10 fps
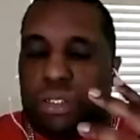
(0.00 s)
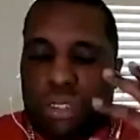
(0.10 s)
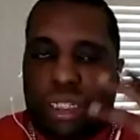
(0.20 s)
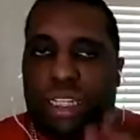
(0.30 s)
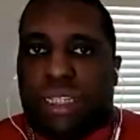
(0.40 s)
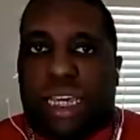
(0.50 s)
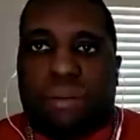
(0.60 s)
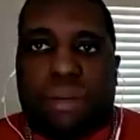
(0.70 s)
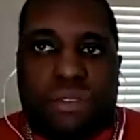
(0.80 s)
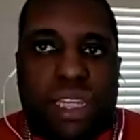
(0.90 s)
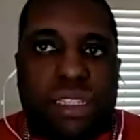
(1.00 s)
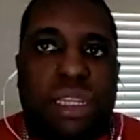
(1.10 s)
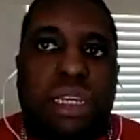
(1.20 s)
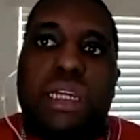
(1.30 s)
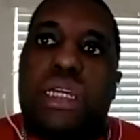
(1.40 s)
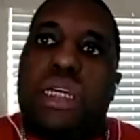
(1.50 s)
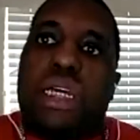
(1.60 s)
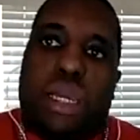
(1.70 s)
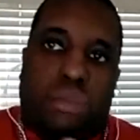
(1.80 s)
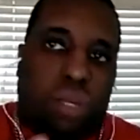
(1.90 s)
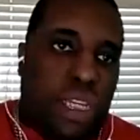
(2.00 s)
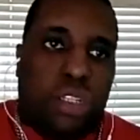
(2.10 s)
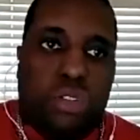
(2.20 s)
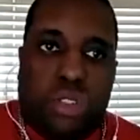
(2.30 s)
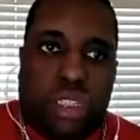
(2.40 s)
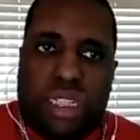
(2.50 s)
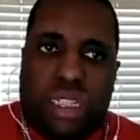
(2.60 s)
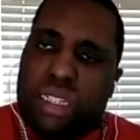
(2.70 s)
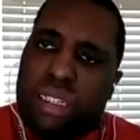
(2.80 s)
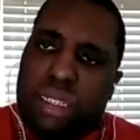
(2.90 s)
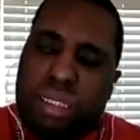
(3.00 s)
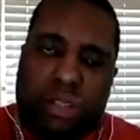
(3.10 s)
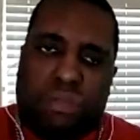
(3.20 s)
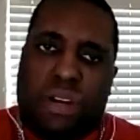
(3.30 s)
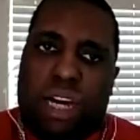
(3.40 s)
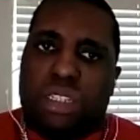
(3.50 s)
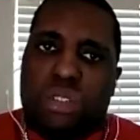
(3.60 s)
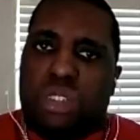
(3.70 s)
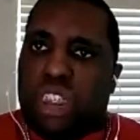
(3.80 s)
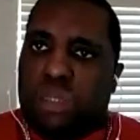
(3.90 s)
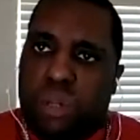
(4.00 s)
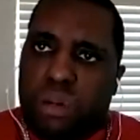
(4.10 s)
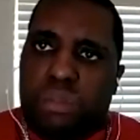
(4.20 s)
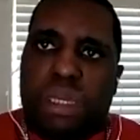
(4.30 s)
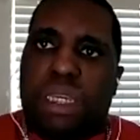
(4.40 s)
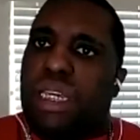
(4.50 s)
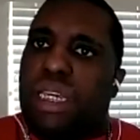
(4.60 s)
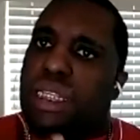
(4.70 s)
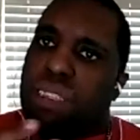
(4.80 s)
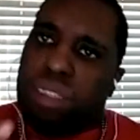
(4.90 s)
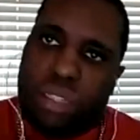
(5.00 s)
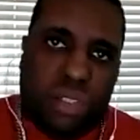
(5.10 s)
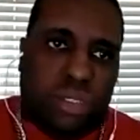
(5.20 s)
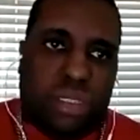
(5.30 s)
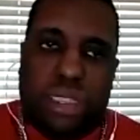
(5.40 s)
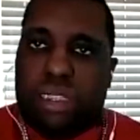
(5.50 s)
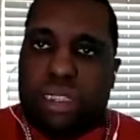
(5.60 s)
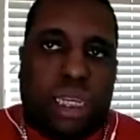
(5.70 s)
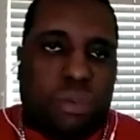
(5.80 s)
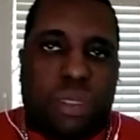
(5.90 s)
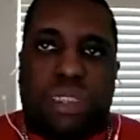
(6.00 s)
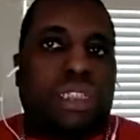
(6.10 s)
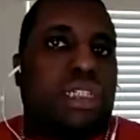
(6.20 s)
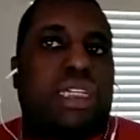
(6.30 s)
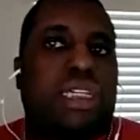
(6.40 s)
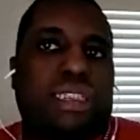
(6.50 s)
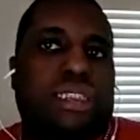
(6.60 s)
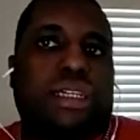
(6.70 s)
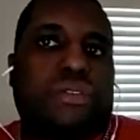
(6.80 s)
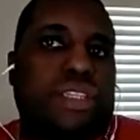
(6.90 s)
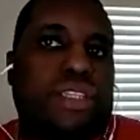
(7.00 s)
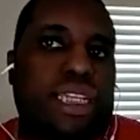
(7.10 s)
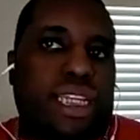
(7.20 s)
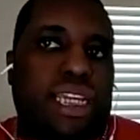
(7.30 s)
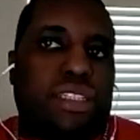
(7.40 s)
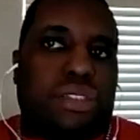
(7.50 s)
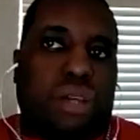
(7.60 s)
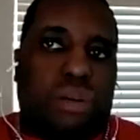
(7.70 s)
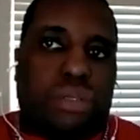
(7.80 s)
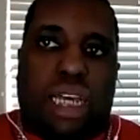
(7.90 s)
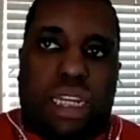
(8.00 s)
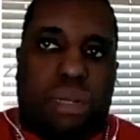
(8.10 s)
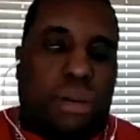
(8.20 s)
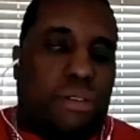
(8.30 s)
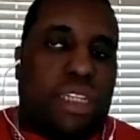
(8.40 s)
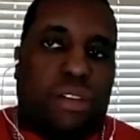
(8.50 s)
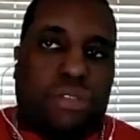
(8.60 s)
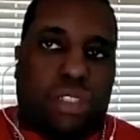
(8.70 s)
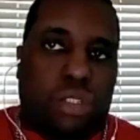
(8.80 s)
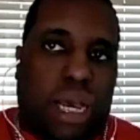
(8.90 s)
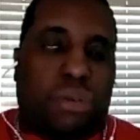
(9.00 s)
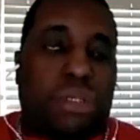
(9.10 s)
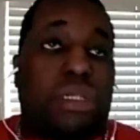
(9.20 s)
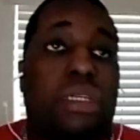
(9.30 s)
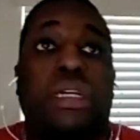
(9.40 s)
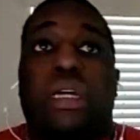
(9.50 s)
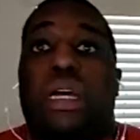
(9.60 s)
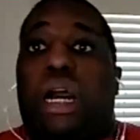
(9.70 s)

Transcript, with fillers: hit on the left side of my face, and when he used to, the father used to spit on me and curse in his language and stuff of that nature. So I was tied up every day for two hours.